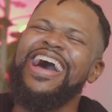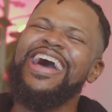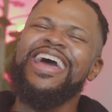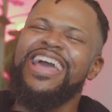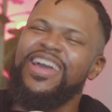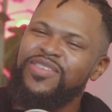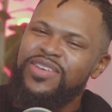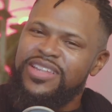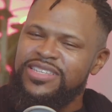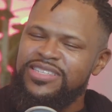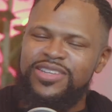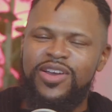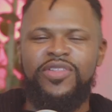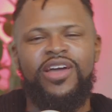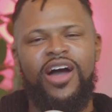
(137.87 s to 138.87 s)
If you're listening
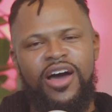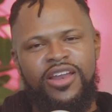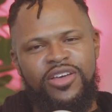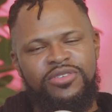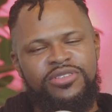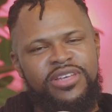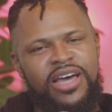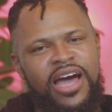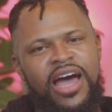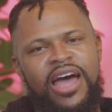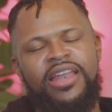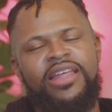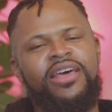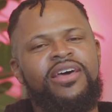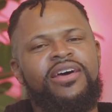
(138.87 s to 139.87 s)
on the audio side,
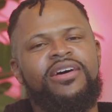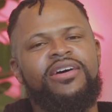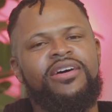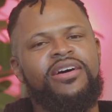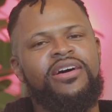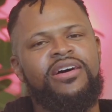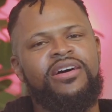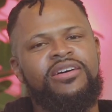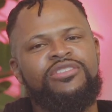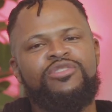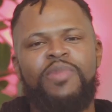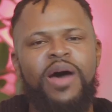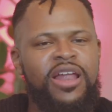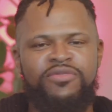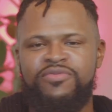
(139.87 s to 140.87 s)

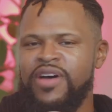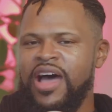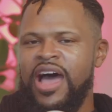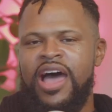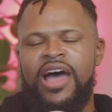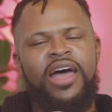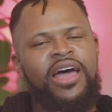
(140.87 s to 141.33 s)
Spotify,